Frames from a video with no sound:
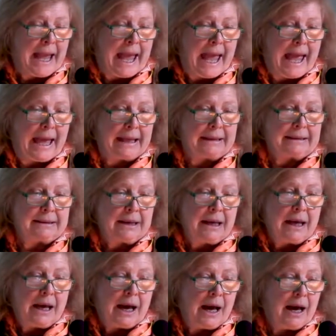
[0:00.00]
And
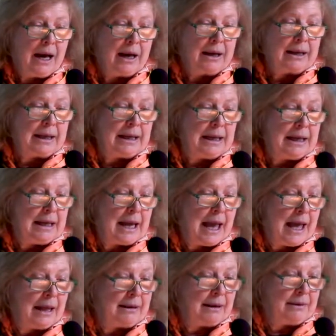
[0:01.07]
uh, he
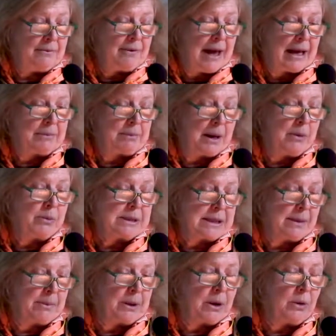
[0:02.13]
had, in fact, uh, was
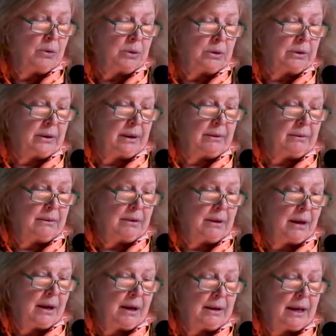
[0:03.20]
somewhat older than
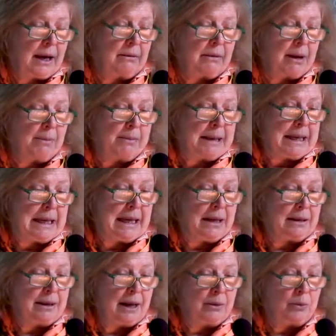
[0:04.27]
uh, Carême. He
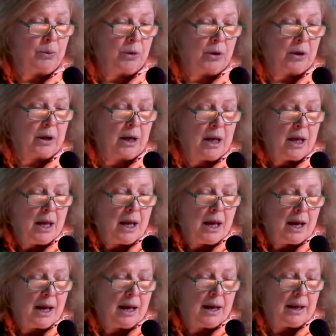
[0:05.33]
had done work
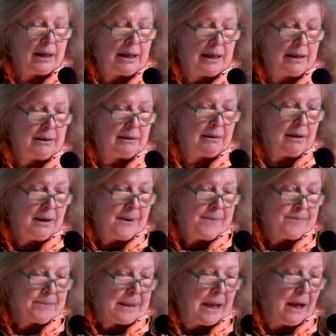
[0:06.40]
uh, in
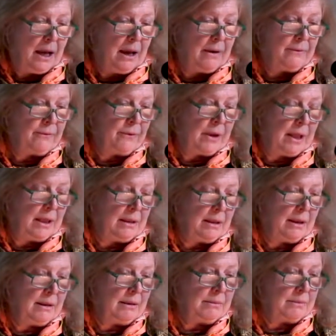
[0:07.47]
uh, in
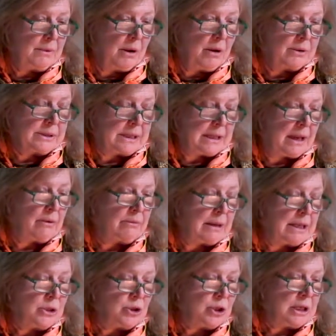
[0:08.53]
the ancien
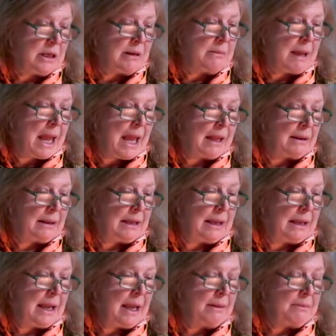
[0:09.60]
regime, and
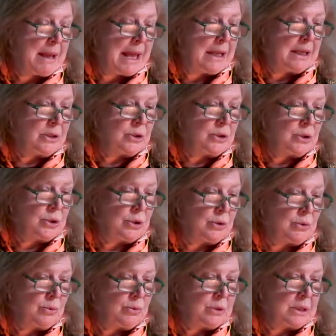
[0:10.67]
he had managed
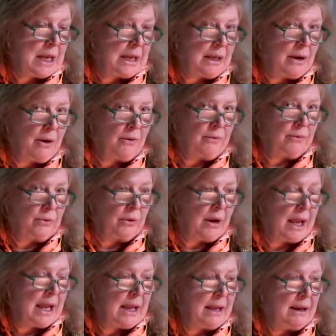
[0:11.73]
to take over
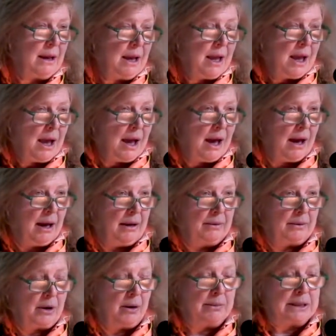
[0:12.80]
a
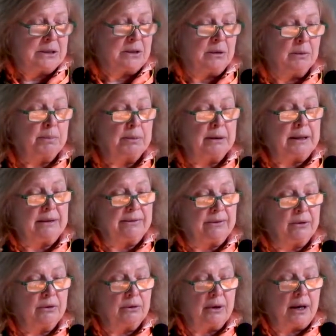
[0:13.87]
uh, commissaire
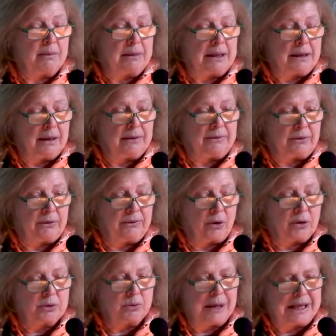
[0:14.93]
priseur. I mean, a sort
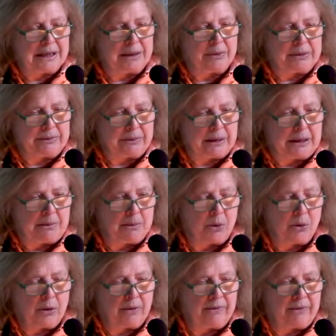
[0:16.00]
of well, it was really
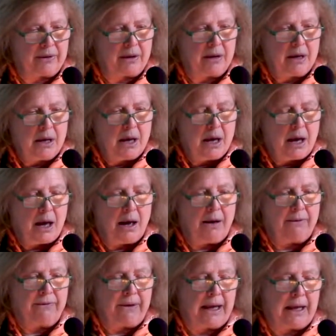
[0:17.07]
more of a
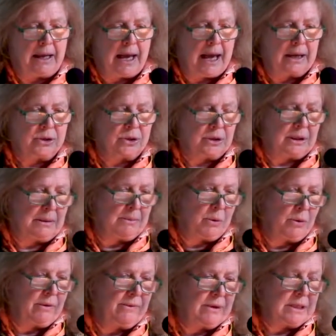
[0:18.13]
of a actually
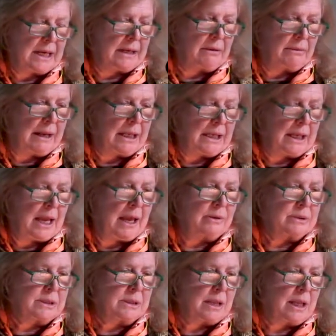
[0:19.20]
more of a decorating
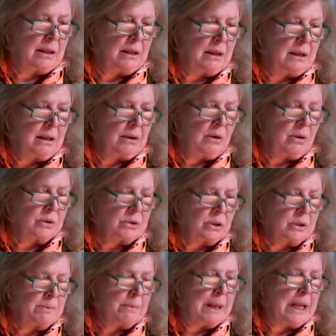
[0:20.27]
house than than
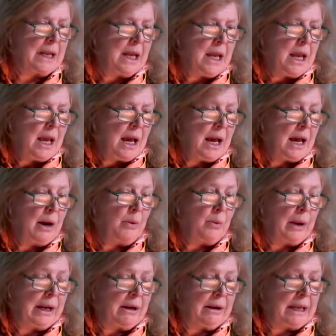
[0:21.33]
auction, but uh,
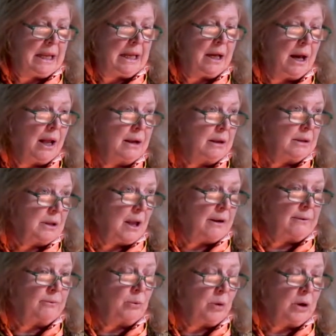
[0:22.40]
where he got a lot
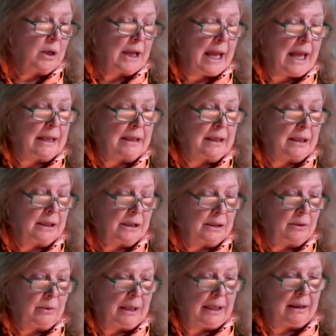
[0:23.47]
of work, and
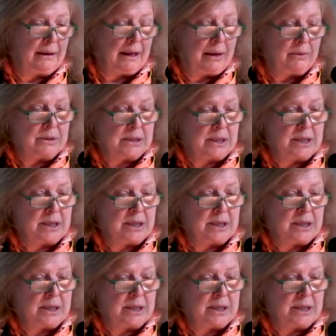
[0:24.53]
including it was